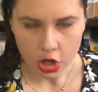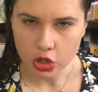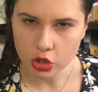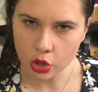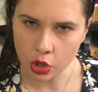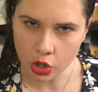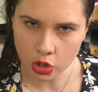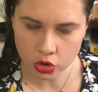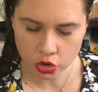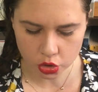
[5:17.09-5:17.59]

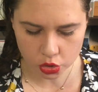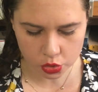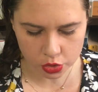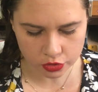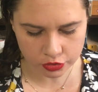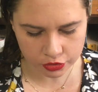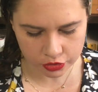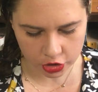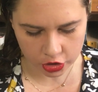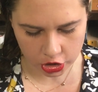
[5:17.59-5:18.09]

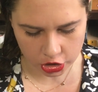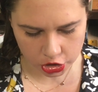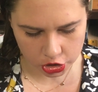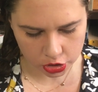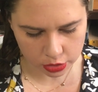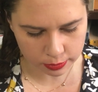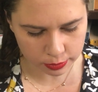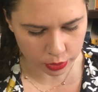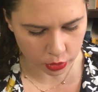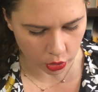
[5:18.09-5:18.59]

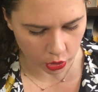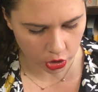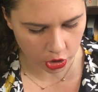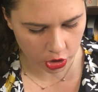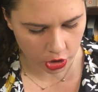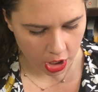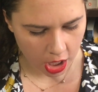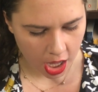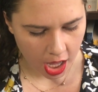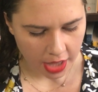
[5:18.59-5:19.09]
Controversial
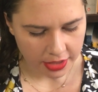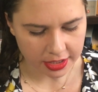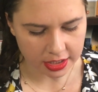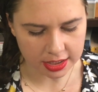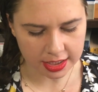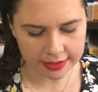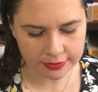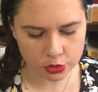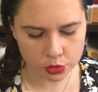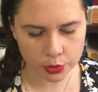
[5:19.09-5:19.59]
book
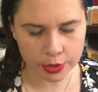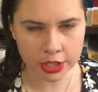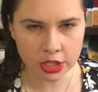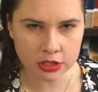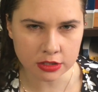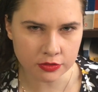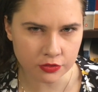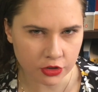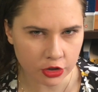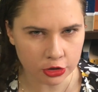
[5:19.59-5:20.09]
that leaves
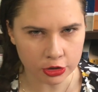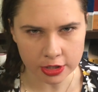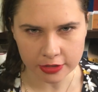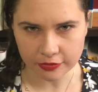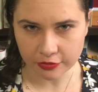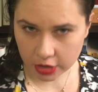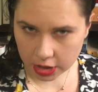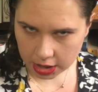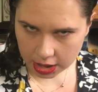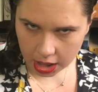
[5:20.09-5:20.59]
readers
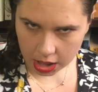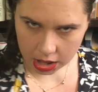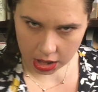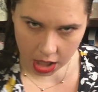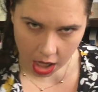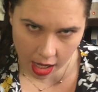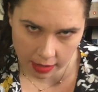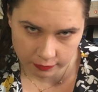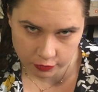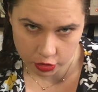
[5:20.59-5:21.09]
feeling
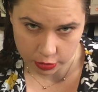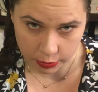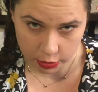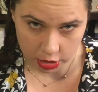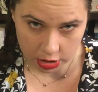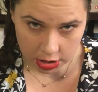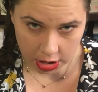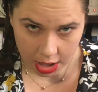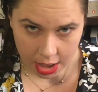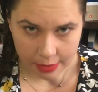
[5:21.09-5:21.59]

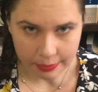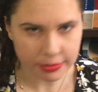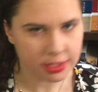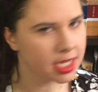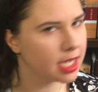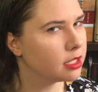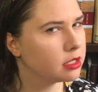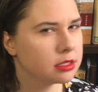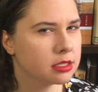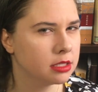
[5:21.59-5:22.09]
uncomfortable, but
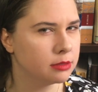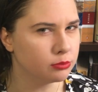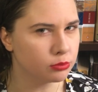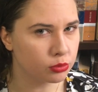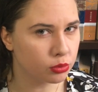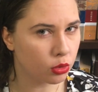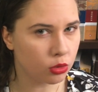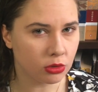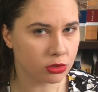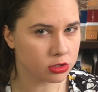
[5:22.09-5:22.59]
tells an
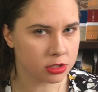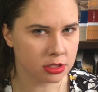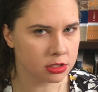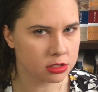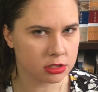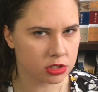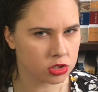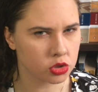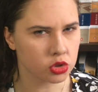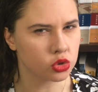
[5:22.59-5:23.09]

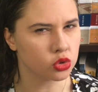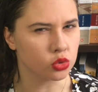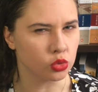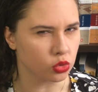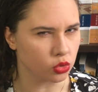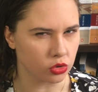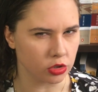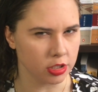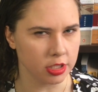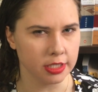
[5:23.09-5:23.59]
important
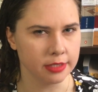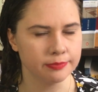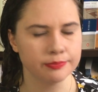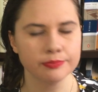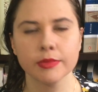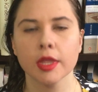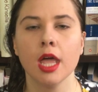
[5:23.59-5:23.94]
story.